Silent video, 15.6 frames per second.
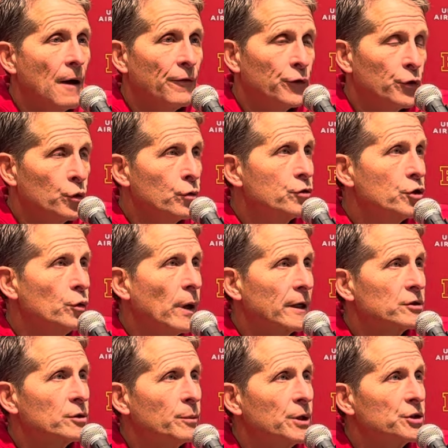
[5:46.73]
through two
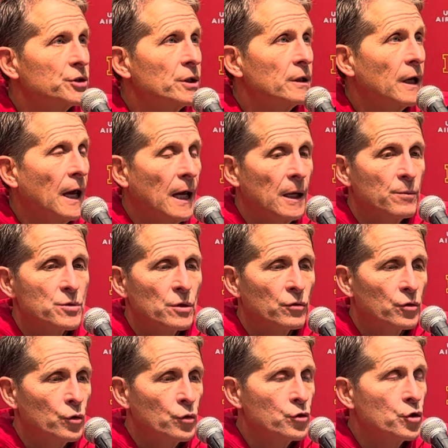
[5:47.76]
exhibition games
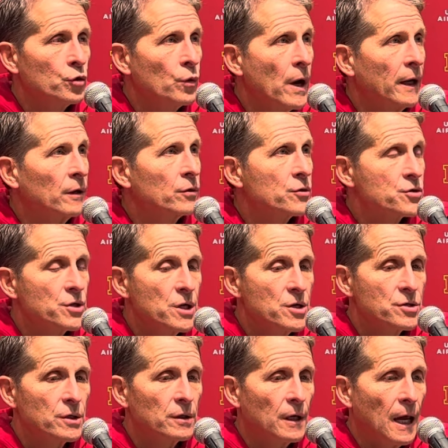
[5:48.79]
and through two regular
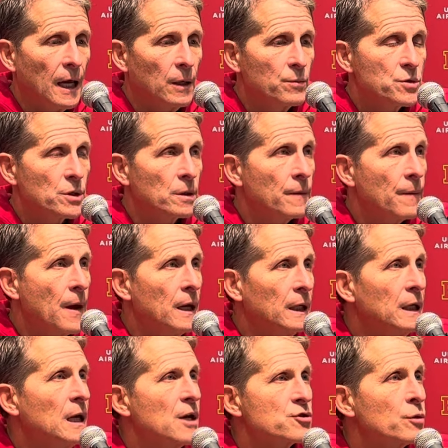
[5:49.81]
season games, and
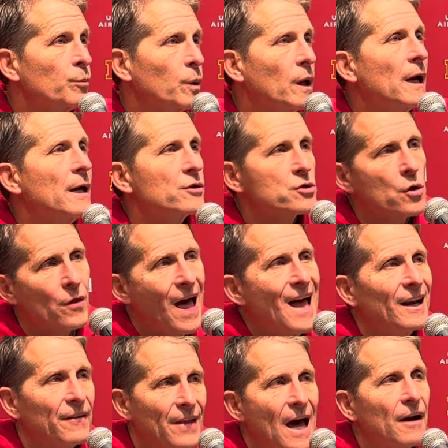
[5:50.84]
he doesn't play, so
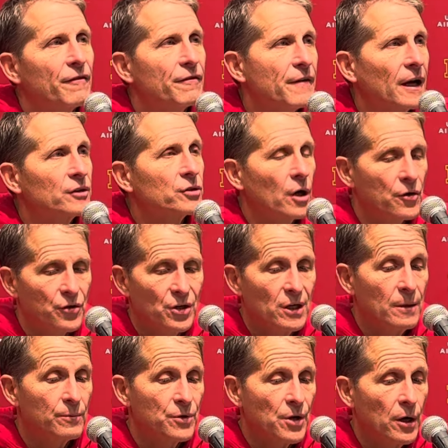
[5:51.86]
that affects our
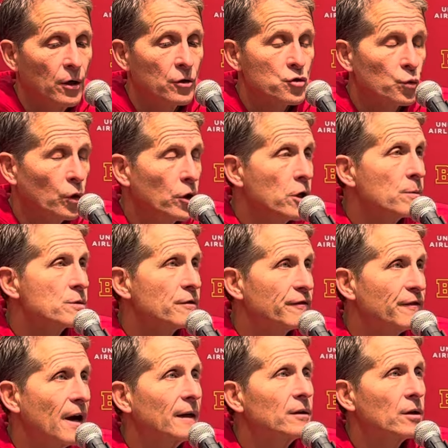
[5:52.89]
team. Terrence Williams
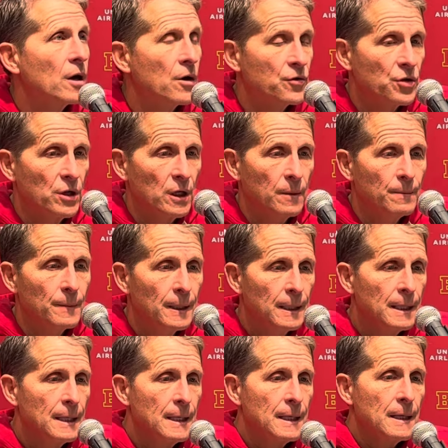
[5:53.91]
affected our team
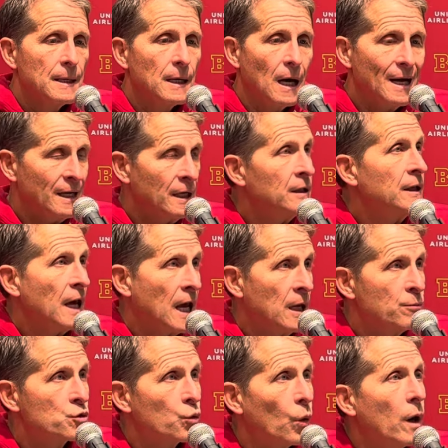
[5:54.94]
in
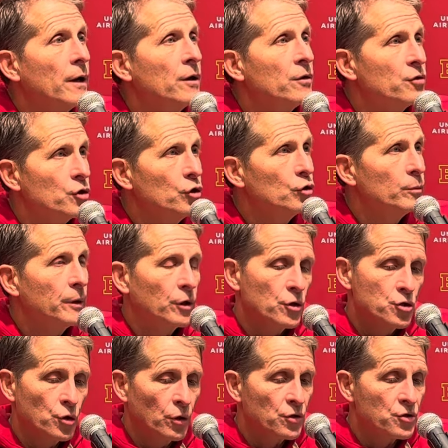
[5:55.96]
games one and two,
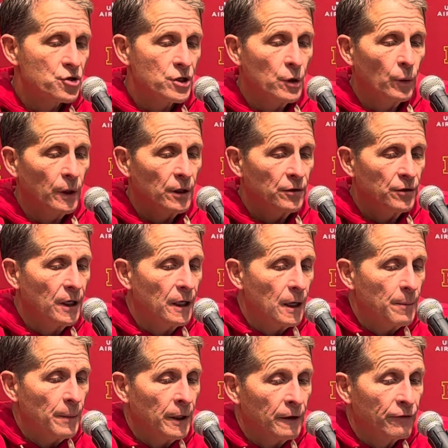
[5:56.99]
because you can see what he did.
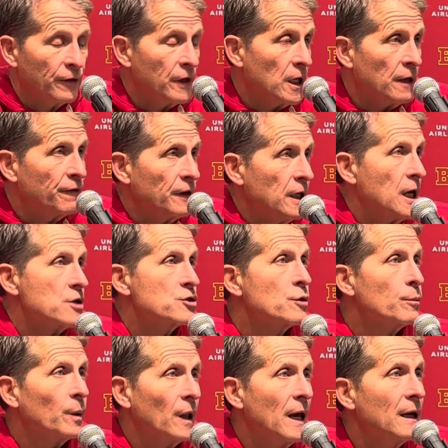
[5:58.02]
I mean, if he
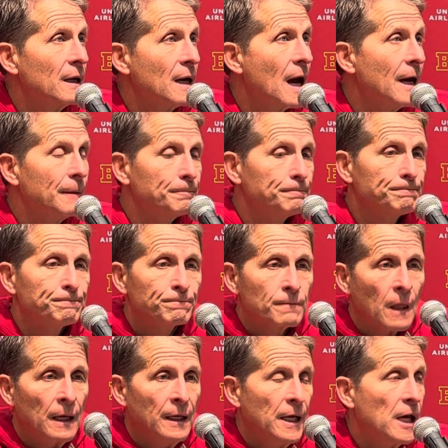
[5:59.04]
doesn't play tonight
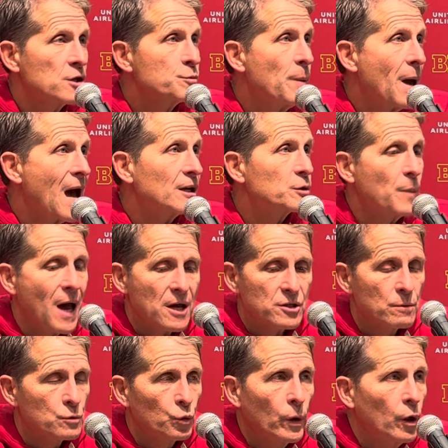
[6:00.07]
and he has back
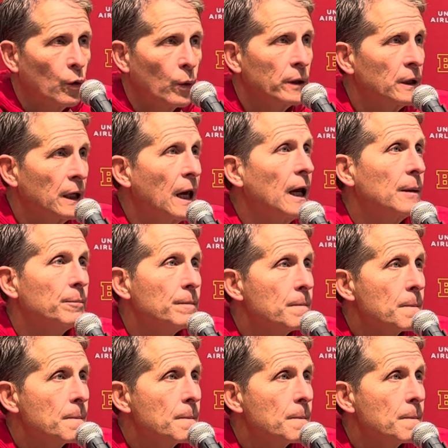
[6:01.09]
spasms, we don't win the game.